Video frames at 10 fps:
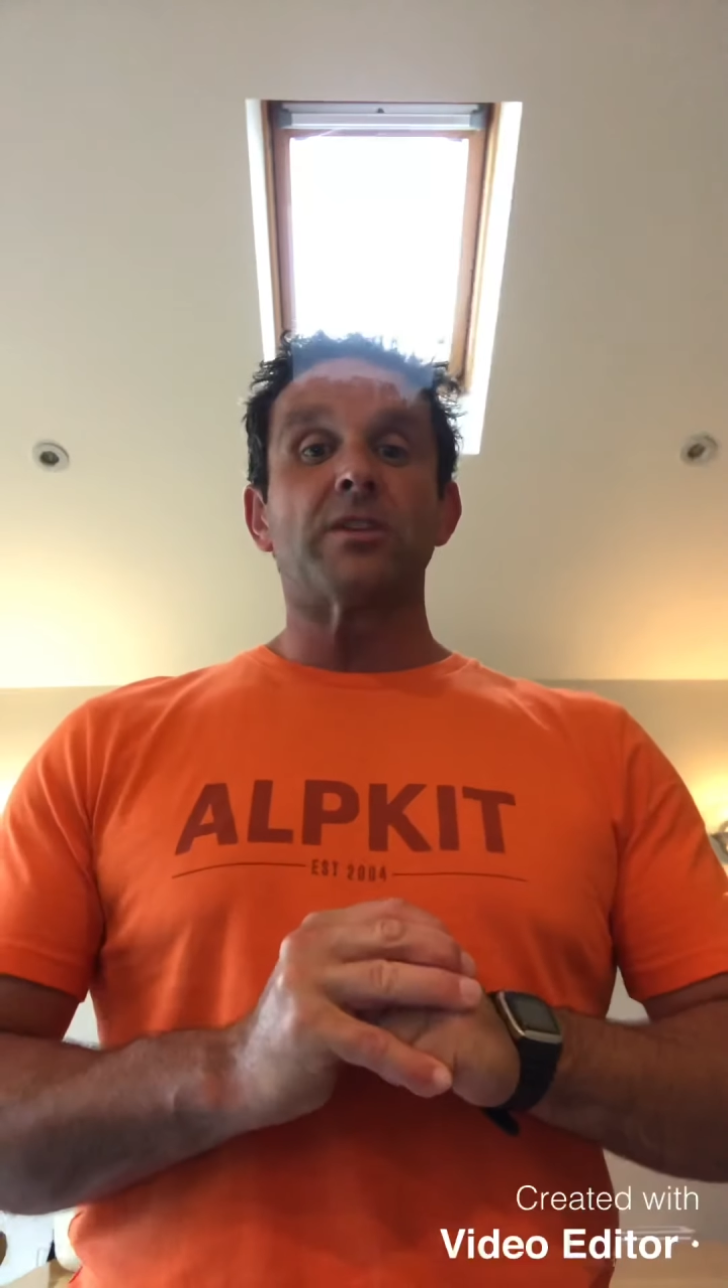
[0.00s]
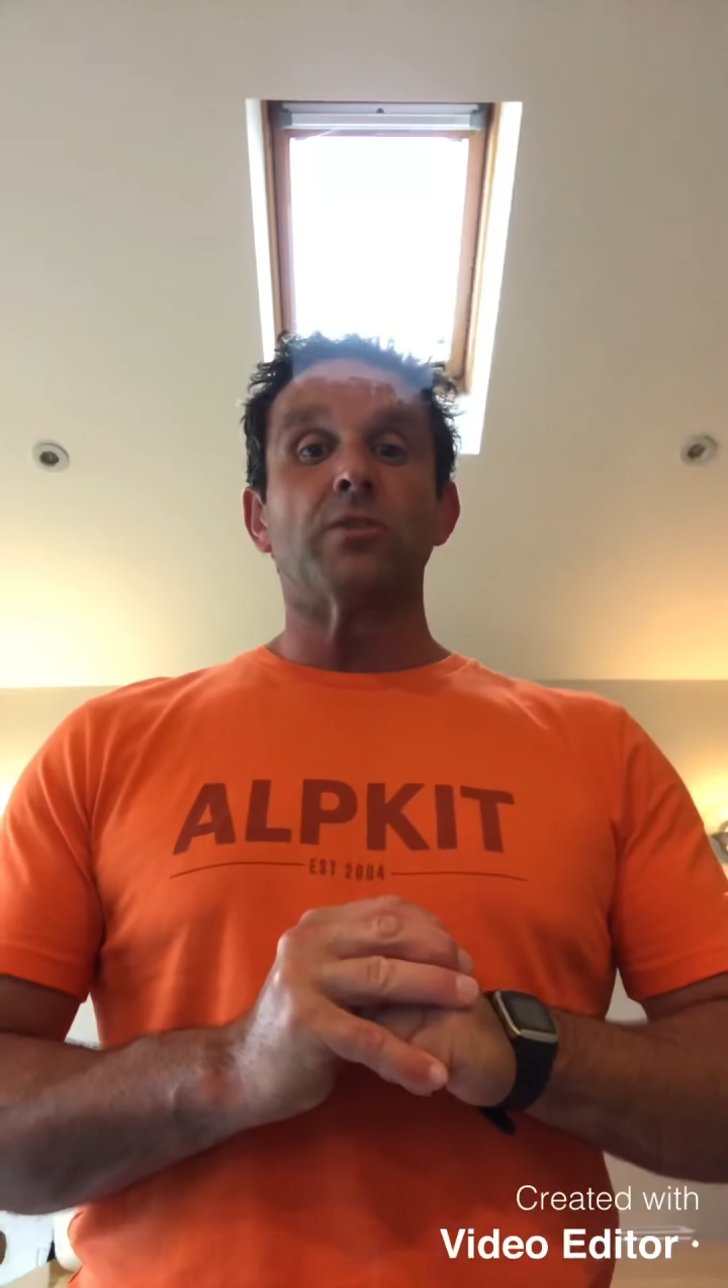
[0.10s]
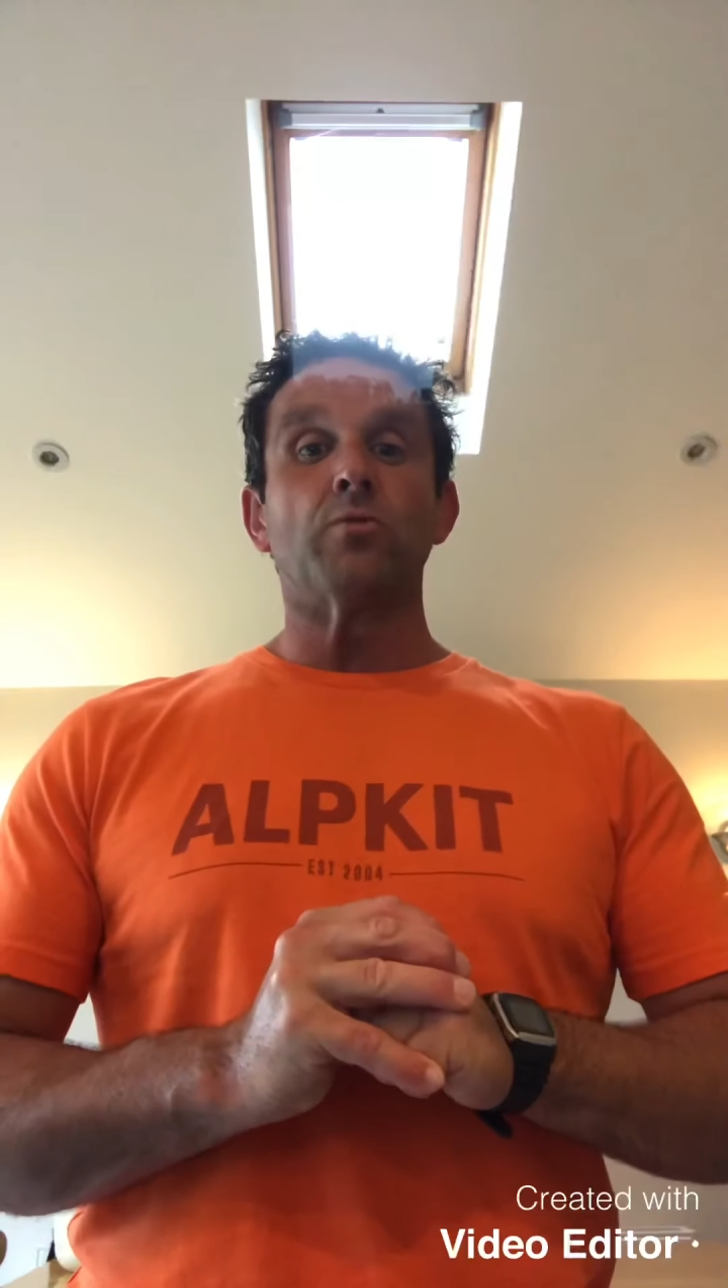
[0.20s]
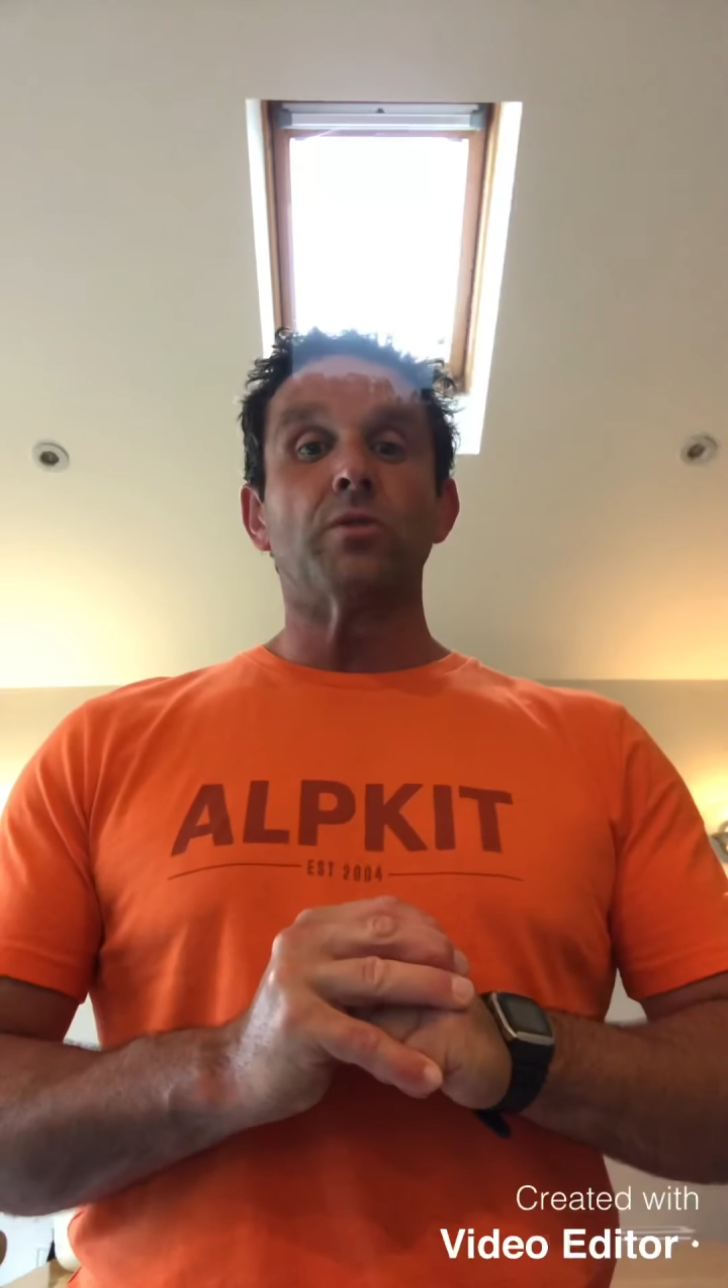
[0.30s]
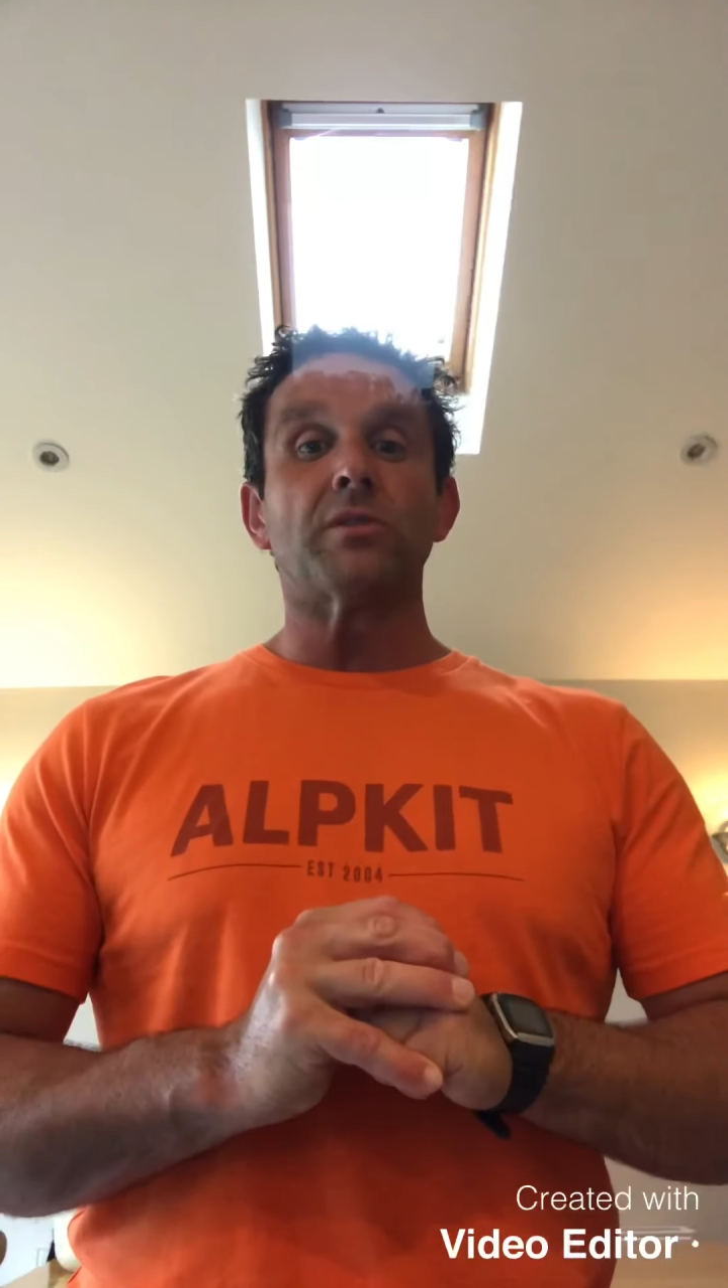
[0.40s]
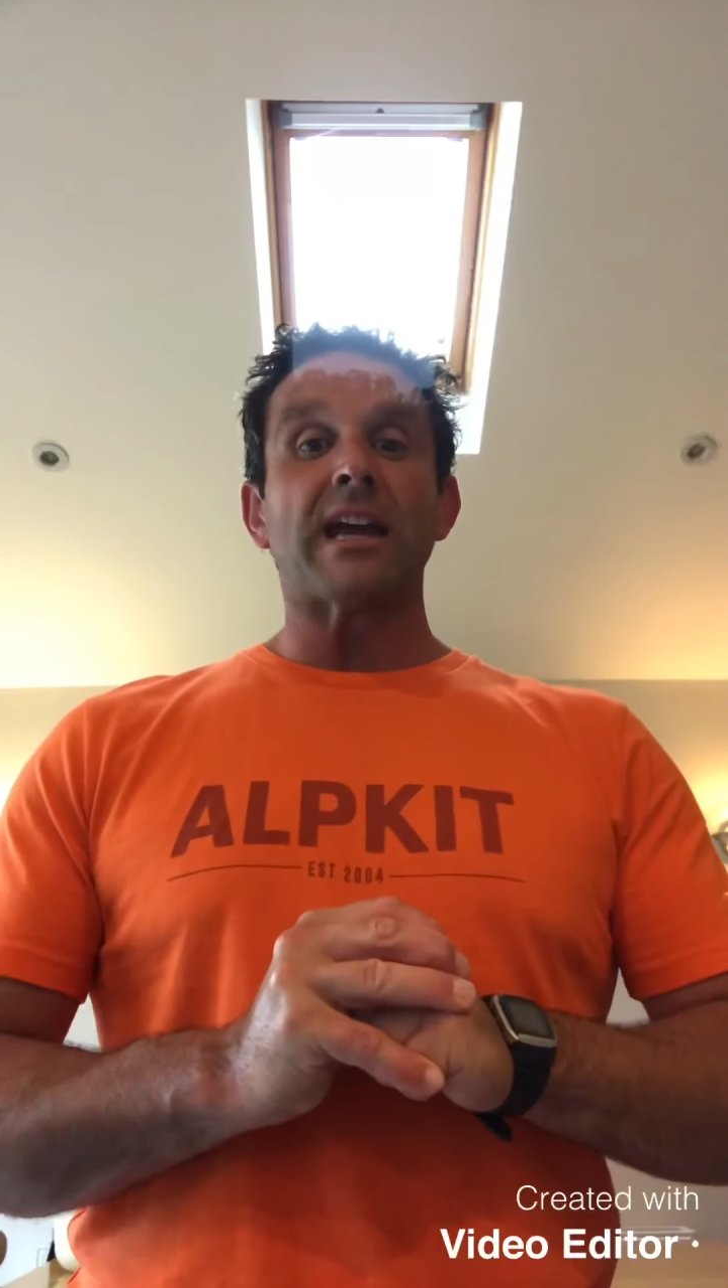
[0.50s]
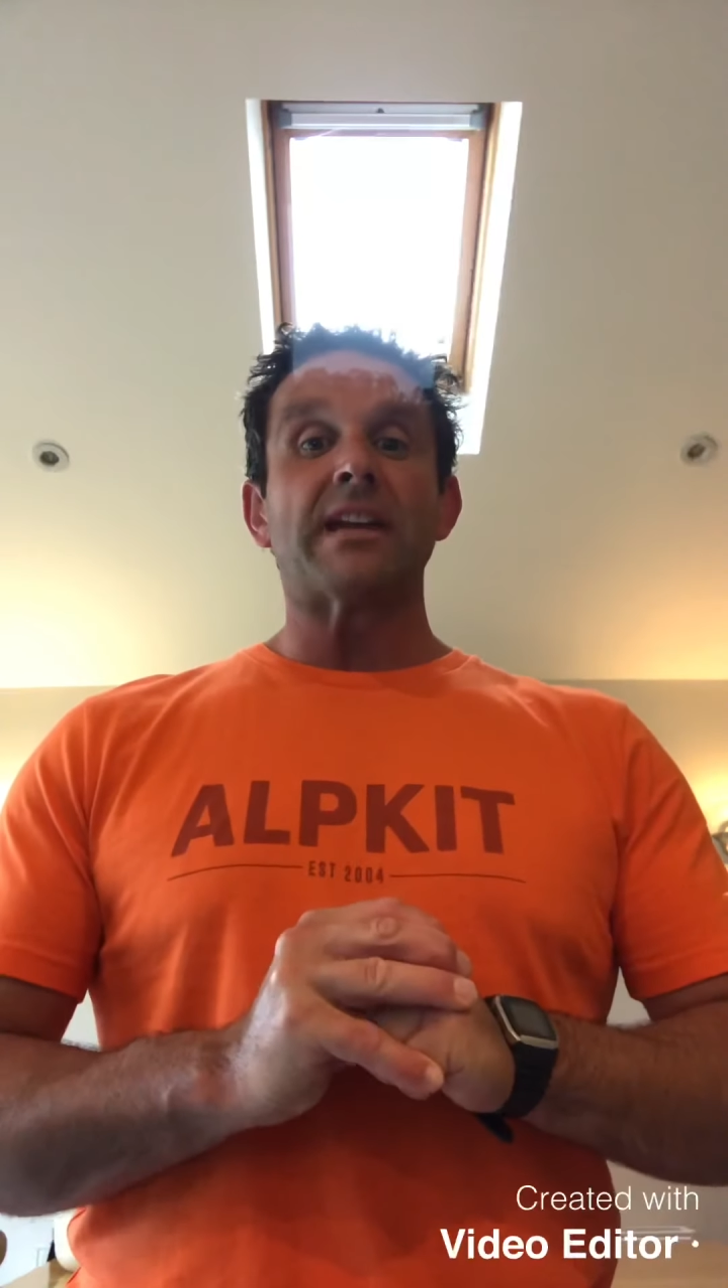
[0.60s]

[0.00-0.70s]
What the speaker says: will get